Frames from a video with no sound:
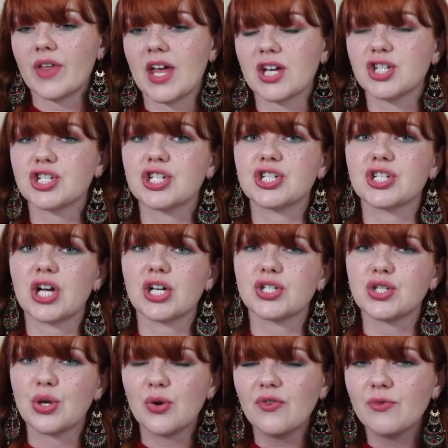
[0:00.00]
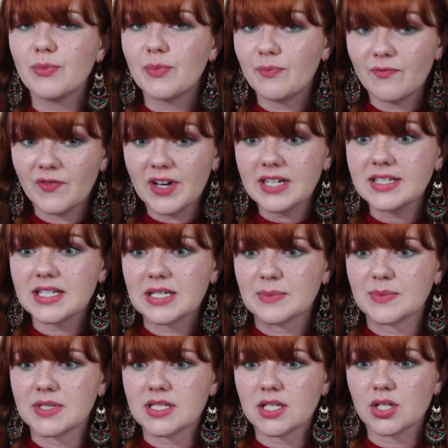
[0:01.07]
thing. She shot two
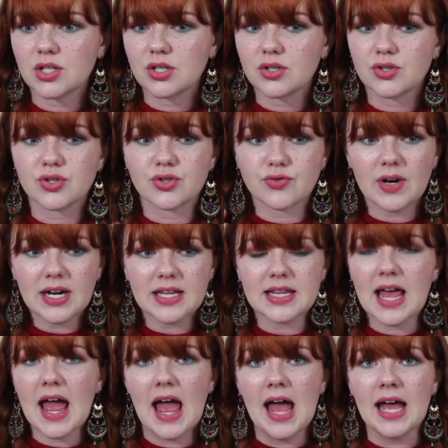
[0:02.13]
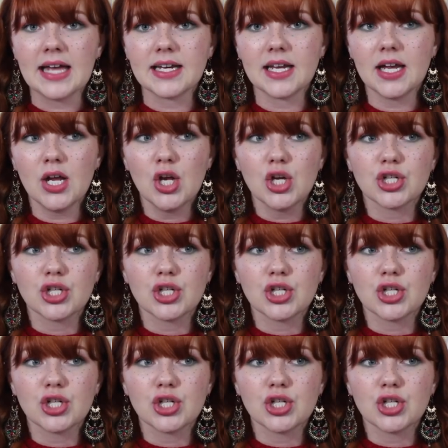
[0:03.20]
victims straight in the head.